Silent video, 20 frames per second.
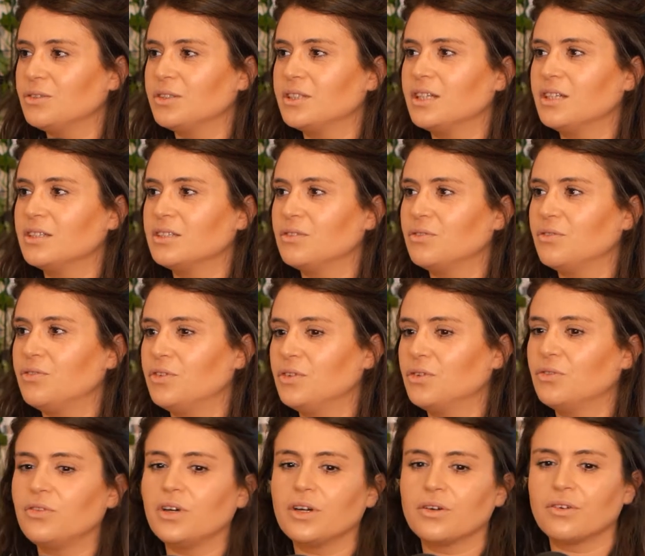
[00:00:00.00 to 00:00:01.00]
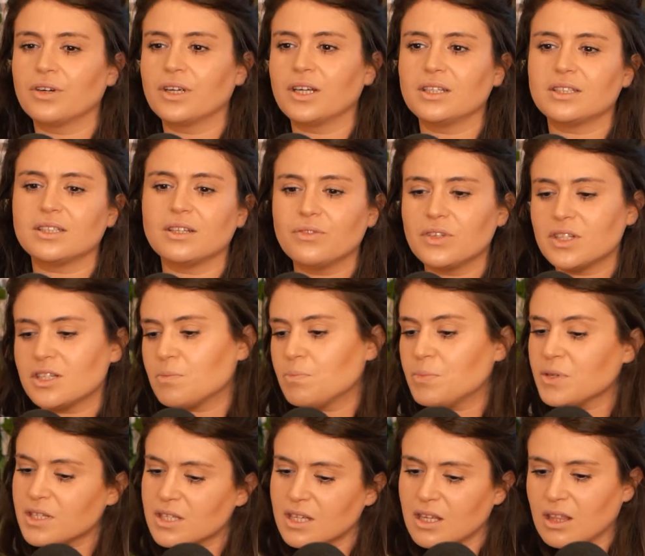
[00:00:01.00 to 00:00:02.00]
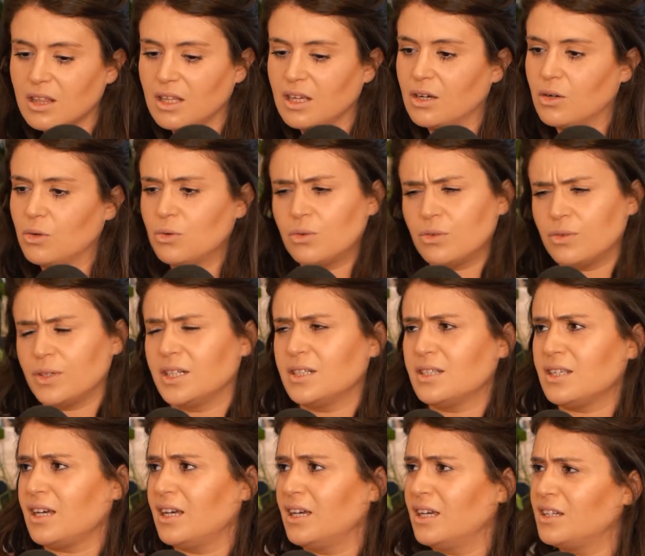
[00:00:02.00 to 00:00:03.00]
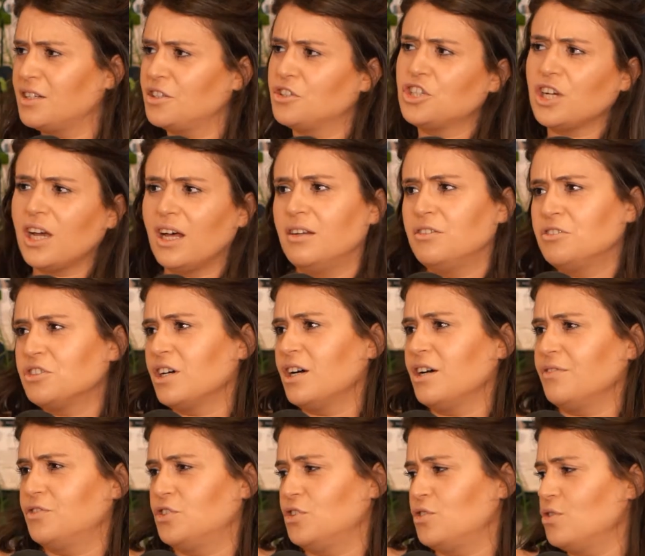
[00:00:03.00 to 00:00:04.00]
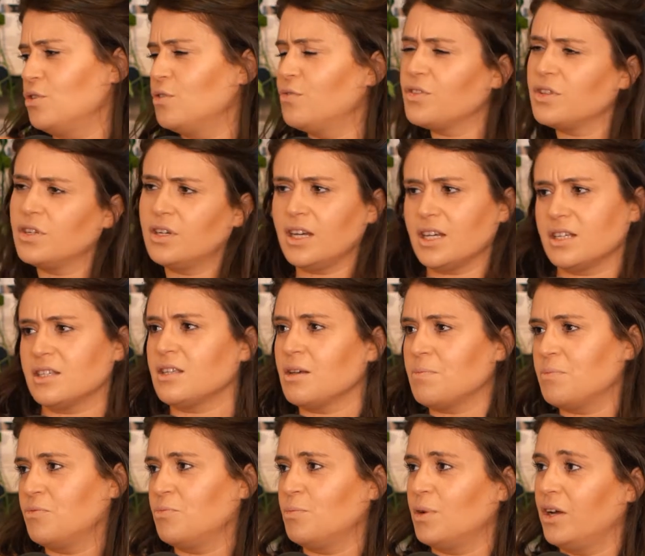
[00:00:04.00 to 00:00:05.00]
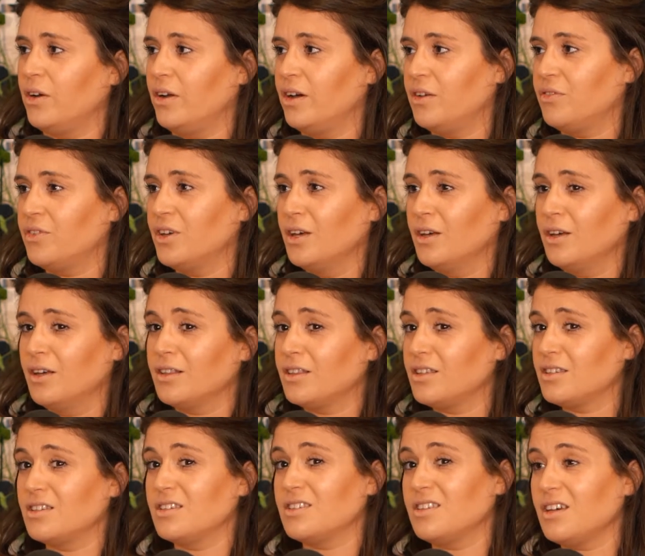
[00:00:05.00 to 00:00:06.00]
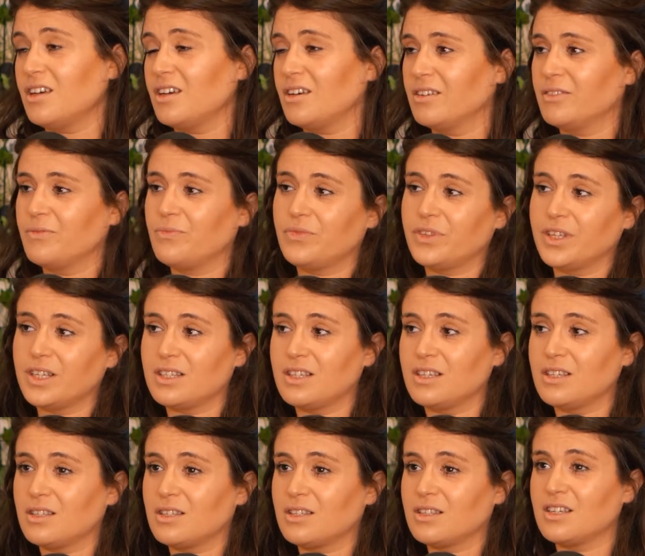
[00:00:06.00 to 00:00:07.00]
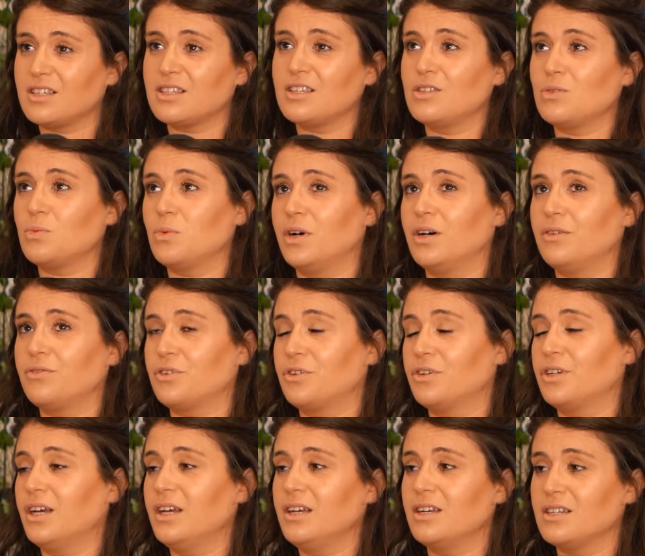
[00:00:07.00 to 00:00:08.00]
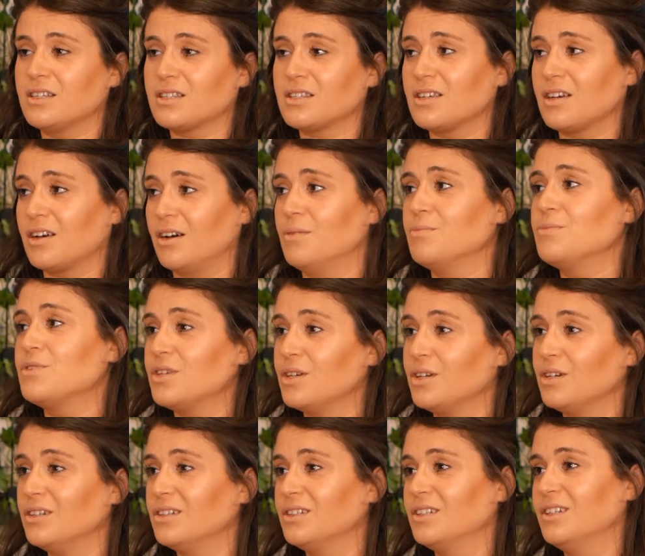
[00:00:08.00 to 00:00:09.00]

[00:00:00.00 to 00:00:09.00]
It doesn't feel very something specific, orientated, a challenge I have to do for the next step of my life. This is it. This is what I've created to come to.